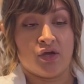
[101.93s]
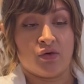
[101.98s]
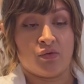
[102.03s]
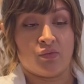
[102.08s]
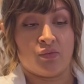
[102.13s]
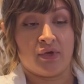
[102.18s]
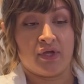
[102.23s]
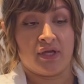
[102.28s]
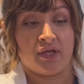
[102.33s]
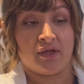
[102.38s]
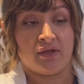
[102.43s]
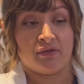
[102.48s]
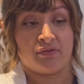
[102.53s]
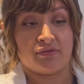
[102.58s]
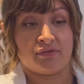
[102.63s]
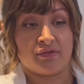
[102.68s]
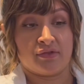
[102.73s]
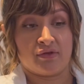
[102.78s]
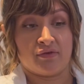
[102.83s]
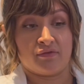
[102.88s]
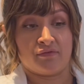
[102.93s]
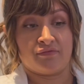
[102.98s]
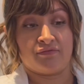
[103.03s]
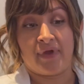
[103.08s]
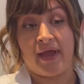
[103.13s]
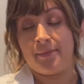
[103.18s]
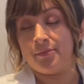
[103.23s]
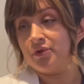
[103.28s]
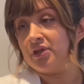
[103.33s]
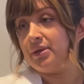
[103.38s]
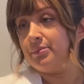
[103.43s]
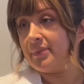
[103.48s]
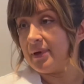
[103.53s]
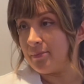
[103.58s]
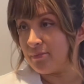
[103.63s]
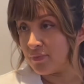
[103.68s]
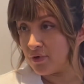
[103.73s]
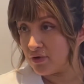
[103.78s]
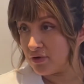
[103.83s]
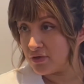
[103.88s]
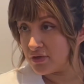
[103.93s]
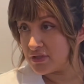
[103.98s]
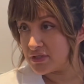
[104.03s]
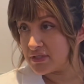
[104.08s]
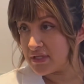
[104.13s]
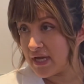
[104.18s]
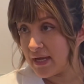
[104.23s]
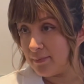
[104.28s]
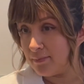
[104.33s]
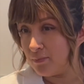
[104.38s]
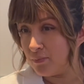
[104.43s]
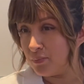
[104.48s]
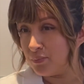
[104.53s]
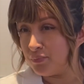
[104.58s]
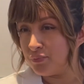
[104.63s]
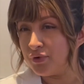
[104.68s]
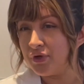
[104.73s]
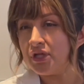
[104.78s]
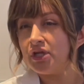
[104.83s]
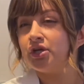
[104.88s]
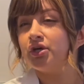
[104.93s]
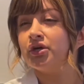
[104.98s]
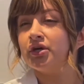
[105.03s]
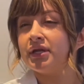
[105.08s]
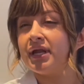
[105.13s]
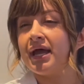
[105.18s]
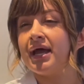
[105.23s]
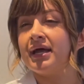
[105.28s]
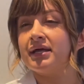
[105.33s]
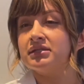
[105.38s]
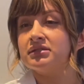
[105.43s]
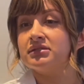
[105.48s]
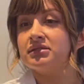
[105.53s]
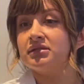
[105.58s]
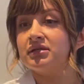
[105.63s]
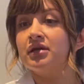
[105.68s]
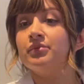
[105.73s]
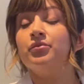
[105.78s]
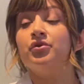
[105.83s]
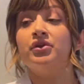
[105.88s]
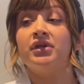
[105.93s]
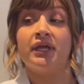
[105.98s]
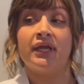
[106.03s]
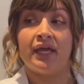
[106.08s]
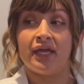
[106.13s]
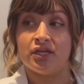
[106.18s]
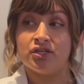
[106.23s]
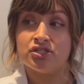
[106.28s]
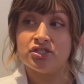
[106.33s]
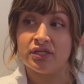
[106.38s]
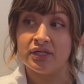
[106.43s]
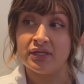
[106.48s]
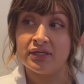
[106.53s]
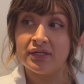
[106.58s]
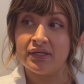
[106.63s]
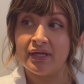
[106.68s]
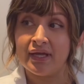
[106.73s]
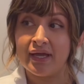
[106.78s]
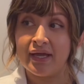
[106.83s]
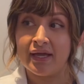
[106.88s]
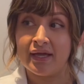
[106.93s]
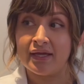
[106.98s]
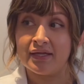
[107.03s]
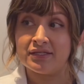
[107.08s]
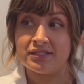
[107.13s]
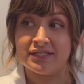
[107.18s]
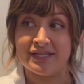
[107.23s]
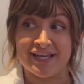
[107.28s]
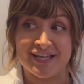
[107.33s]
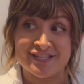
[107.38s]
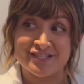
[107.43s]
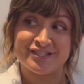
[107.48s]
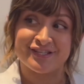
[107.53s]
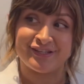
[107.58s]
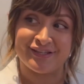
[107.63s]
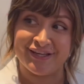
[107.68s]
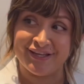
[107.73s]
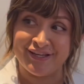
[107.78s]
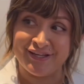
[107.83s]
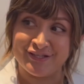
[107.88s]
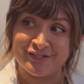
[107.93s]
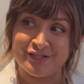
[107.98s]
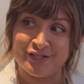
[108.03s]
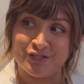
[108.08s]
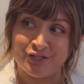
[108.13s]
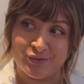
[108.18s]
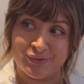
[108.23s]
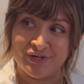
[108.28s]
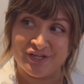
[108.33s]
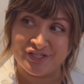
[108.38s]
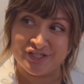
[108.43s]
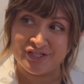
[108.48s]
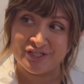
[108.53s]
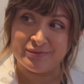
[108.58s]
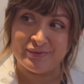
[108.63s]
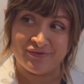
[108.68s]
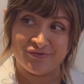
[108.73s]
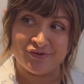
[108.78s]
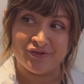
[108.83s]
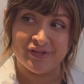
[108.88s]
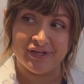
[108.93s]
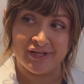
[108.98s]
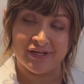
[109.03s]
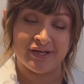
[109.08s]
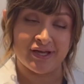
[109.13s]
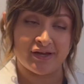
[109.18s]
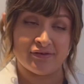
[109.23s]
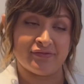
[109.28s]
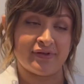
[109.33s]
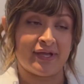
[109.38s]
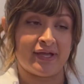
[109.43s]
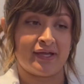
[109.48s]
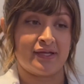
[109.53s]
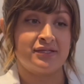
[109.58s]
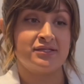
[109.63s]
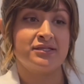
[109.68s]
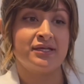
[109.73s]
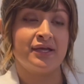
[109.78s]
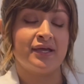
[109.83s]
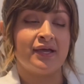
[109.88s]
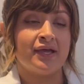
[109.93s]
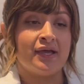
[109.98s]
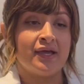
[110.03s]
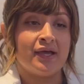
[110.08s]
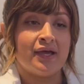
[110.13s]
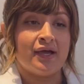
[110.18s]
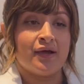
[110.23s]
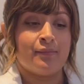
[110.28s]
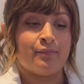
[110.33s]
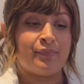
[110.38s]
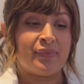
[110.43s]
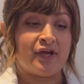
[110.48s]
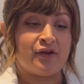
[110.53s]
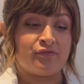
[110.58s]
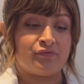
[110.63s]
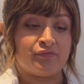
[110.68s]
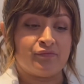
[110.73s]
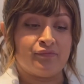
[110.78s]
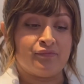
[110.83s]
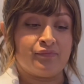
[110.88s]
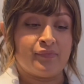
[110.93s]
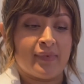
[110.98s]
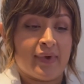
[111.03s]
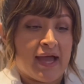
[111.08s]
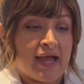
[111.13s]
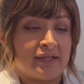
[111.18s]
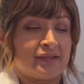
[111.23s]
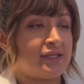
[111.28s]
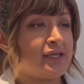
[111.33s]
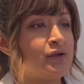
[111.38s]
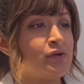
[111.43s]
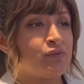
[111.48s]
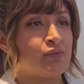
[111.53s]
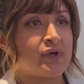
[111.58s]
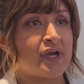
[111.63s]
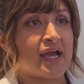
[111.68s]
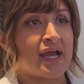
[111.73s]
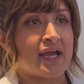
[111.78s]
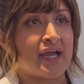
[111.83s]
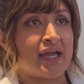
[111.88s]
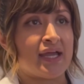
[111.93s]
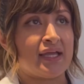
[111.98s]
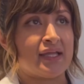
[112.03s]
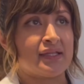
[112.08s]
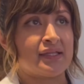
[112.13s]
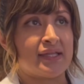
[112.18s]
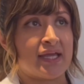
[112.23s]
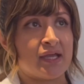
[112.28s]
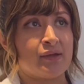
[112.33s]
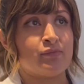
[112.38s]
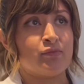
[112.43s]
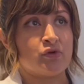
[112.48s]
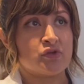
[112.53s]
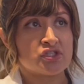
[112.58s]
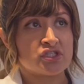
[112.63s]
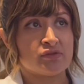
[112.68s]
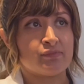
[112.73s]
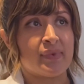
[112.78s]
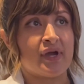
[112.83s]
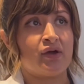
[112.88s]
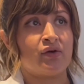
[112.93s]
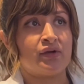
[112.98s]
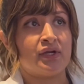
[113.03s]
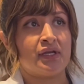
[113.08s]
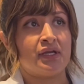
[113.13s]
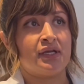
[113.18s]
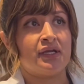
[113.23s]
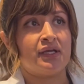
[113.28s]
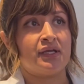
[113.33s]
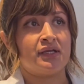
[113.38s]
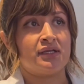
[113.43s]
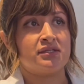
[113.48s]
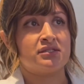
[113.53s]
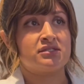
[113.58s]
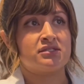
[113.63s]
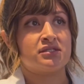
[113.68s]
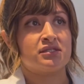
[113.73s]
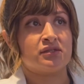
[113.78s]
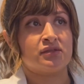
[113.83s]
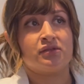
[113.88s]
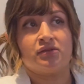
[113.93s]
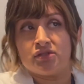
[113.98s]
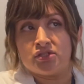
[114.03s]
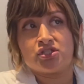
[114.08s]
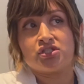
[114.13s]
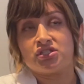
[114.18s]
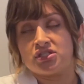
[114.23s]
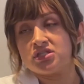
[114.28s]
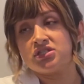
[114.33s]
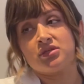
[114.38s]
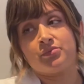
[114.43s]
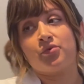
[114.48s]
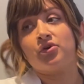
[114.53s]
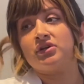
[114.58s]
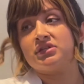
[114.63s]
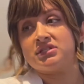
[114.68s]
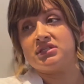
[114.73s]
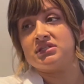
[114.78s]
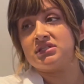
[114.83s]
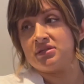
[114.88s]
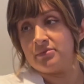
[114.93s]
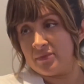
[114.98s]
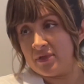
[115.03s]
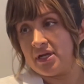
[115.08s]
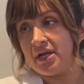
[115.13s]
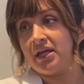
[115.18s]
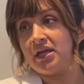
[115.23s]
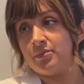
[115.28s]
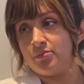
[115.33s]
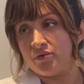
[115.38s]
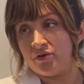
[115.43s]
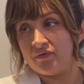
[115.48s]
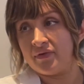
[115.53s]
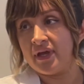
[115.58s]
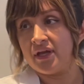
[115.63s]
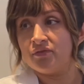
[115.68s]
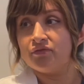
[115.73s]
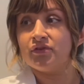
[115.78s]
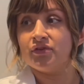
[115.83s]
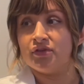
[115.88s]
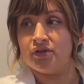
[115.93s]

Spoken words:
with family members. I'm pretty good at communication and de-escalating situations before they get out of hand. But I think what I like most about it is just the support system that I can provide for the